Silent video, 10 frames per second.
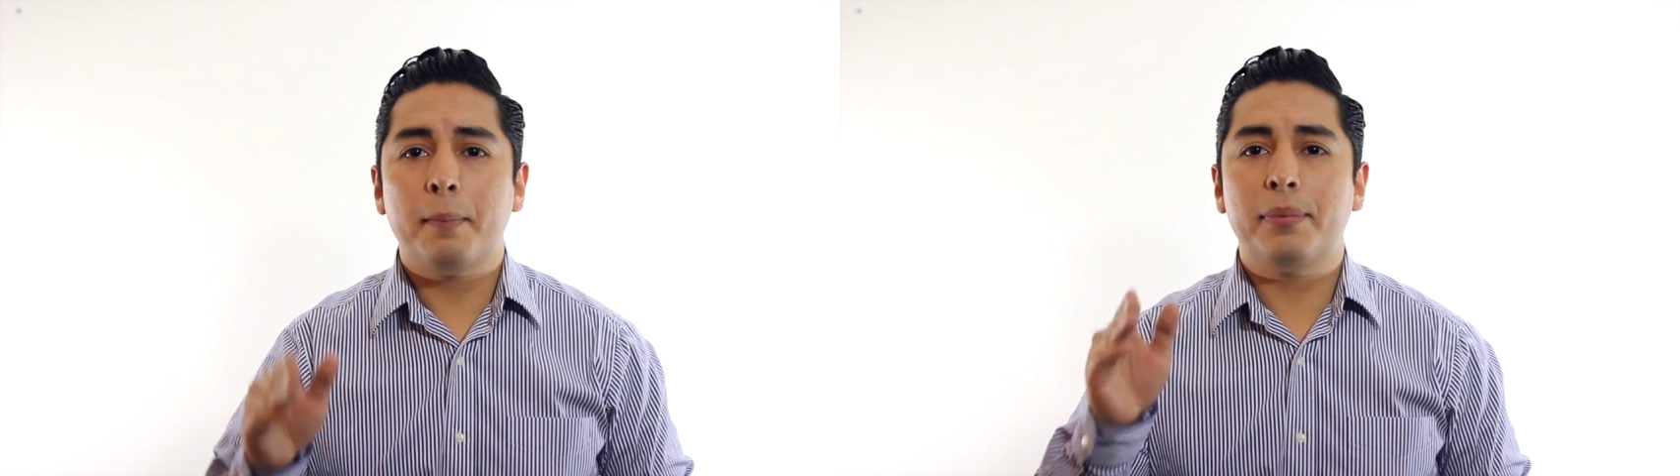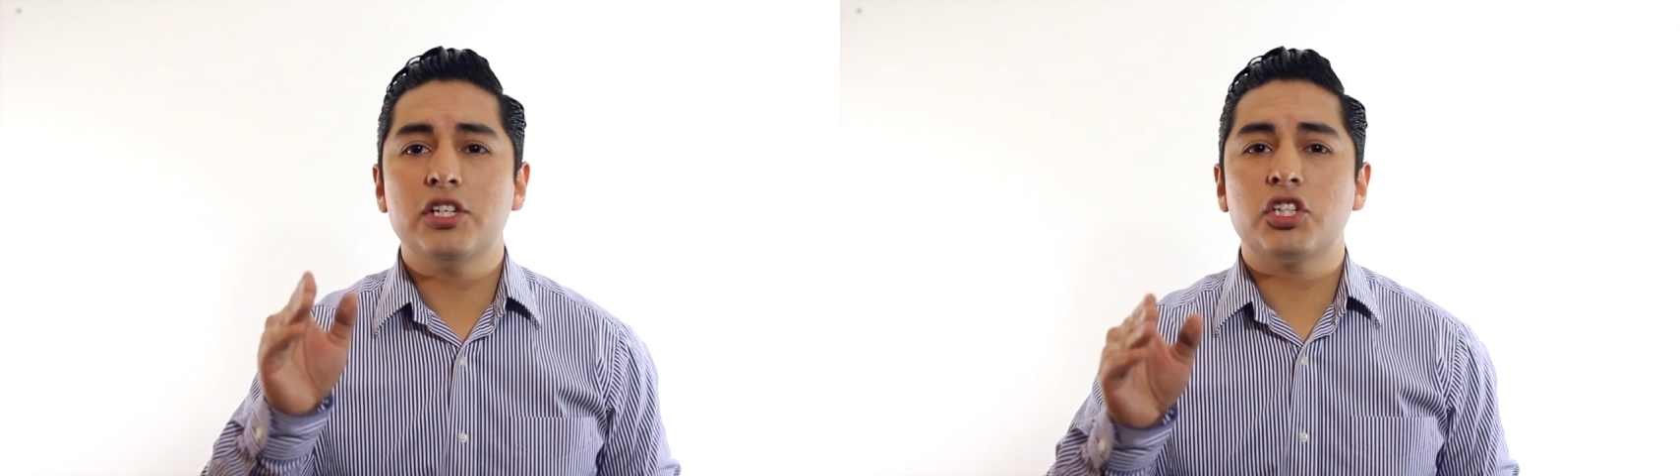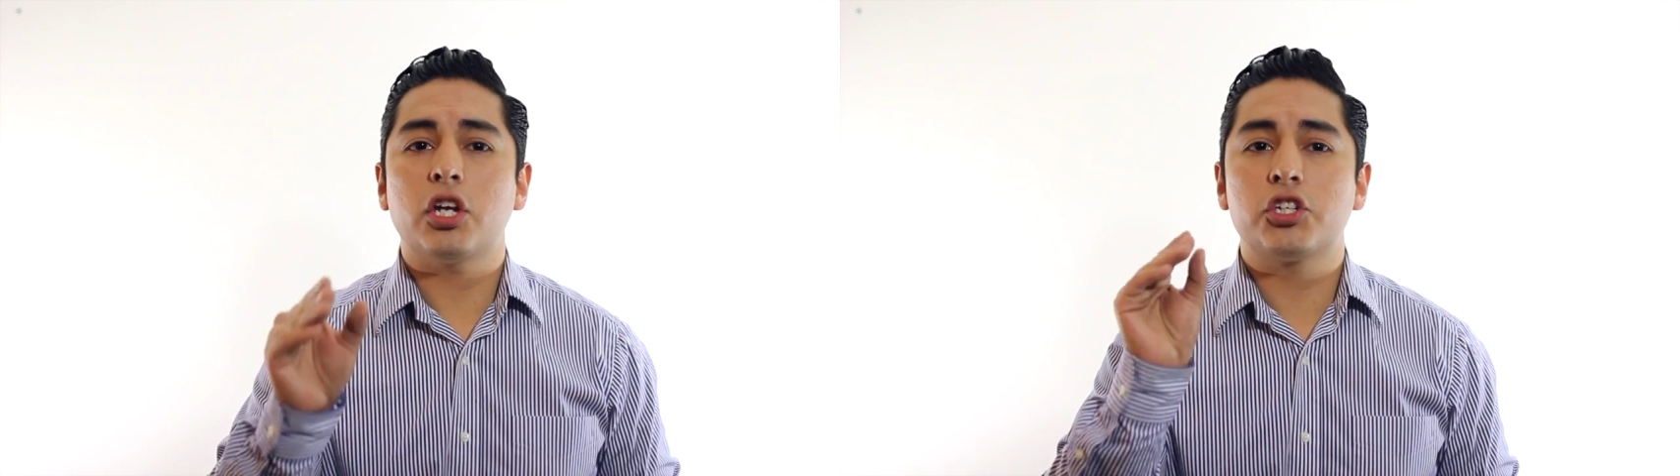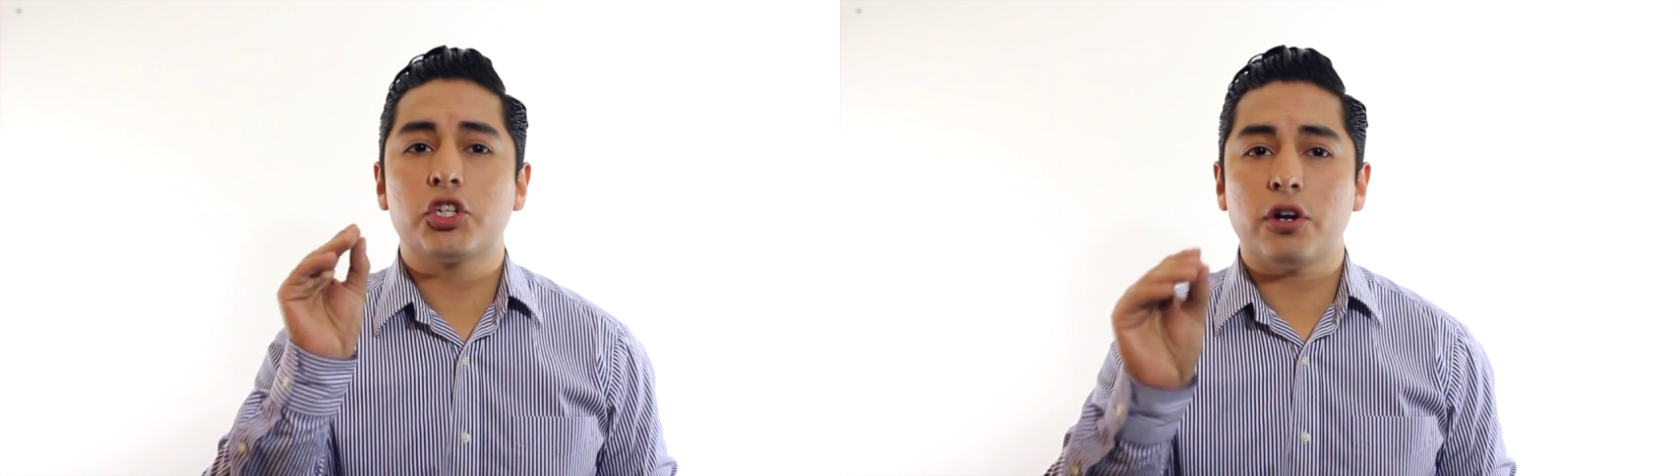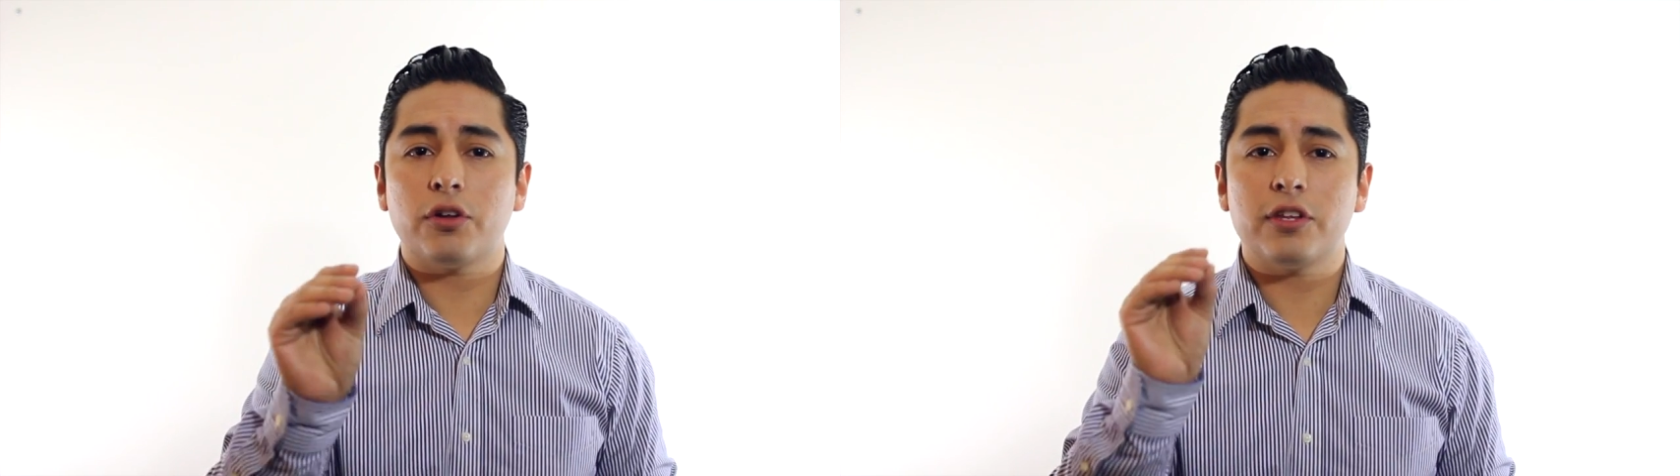please
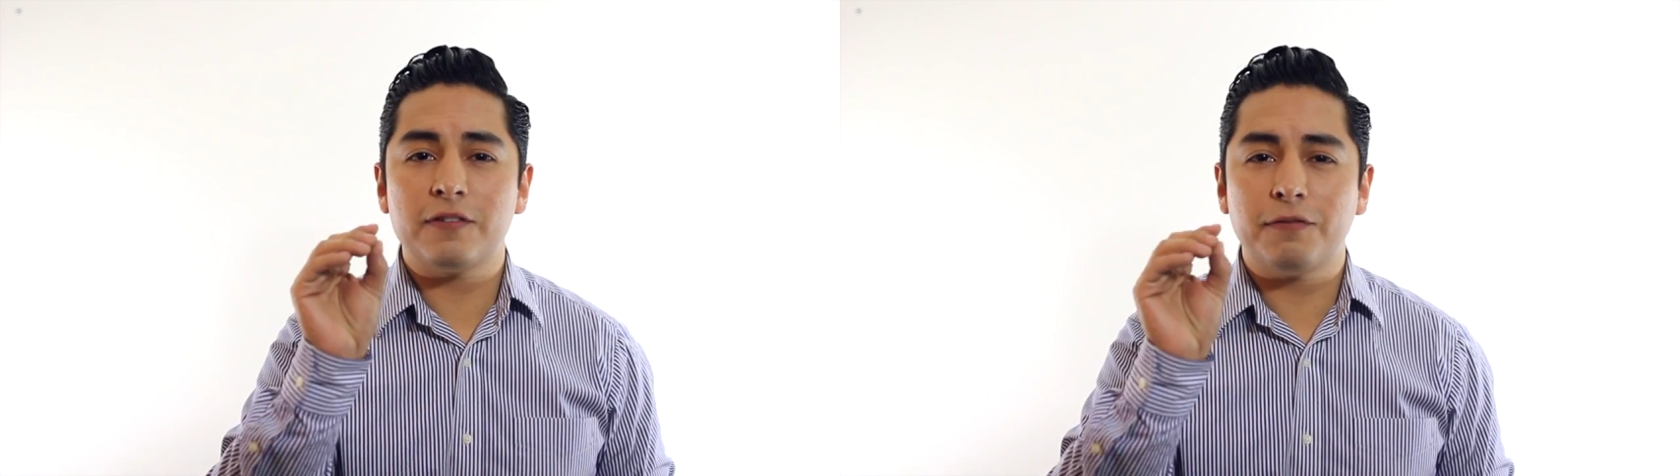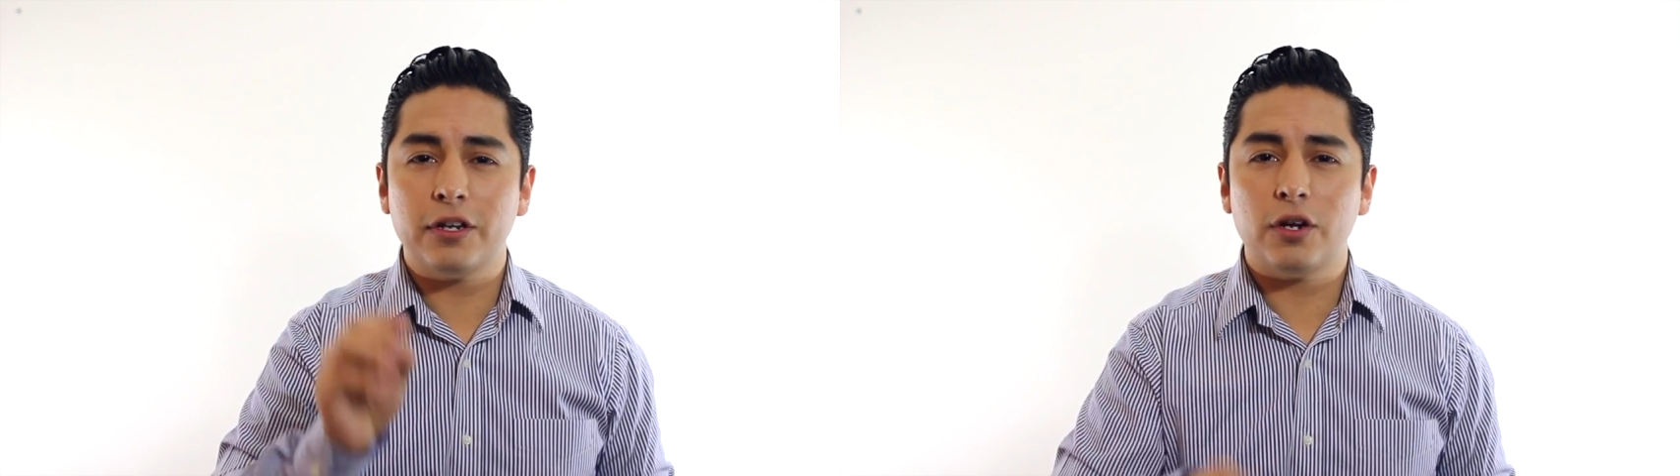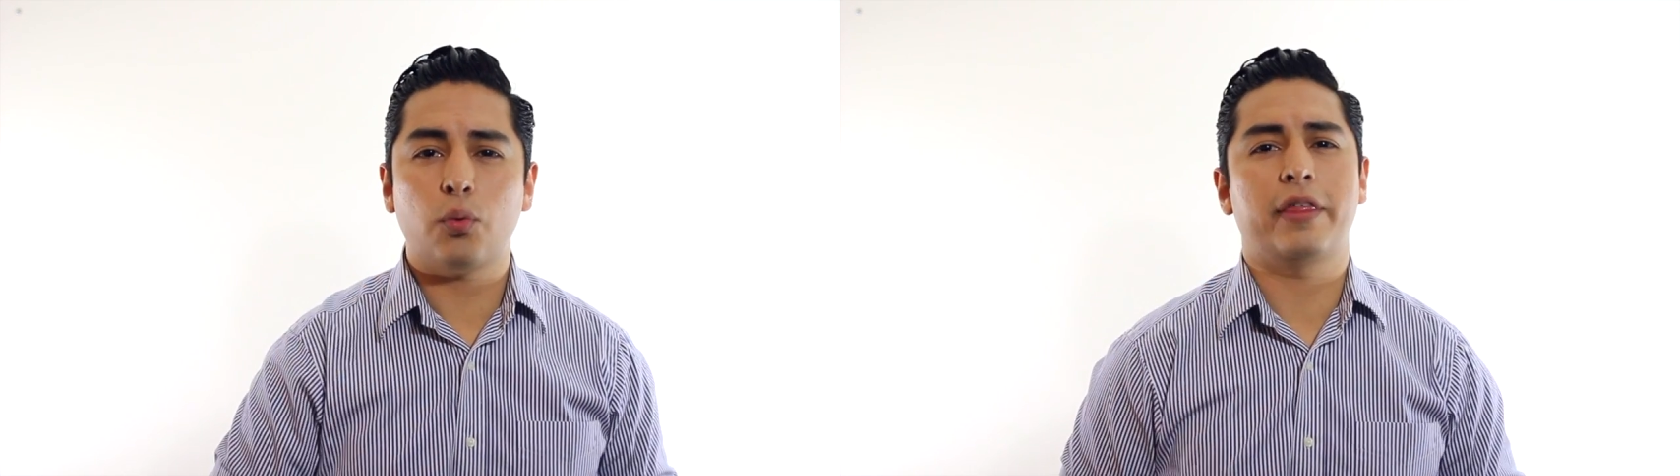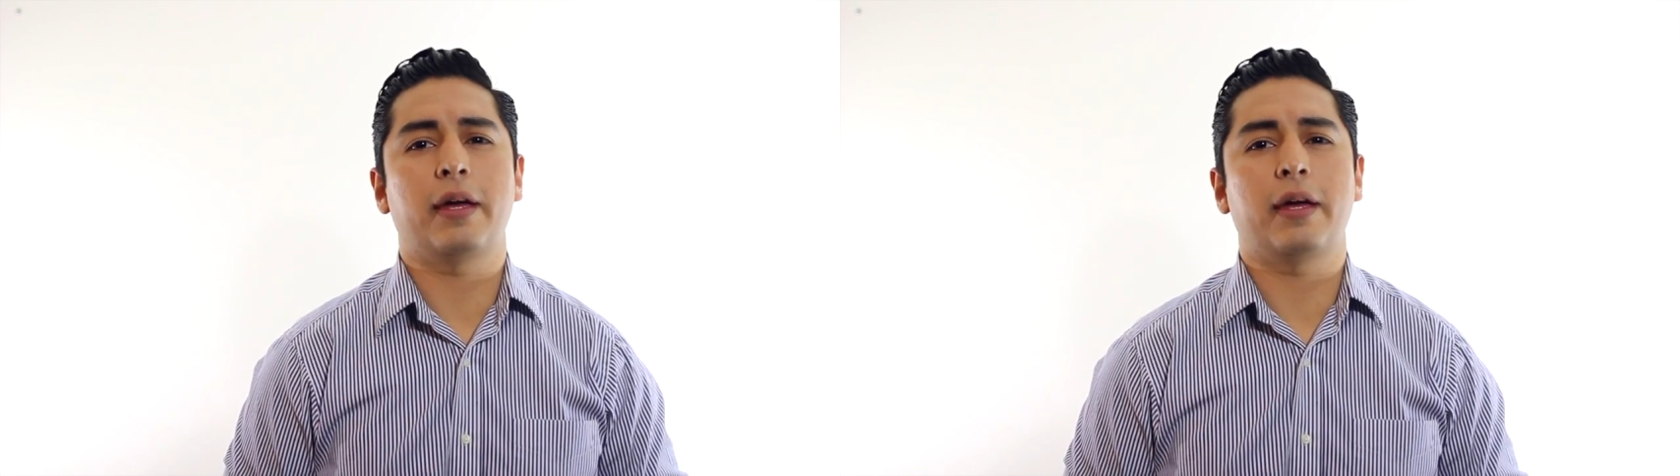share this video with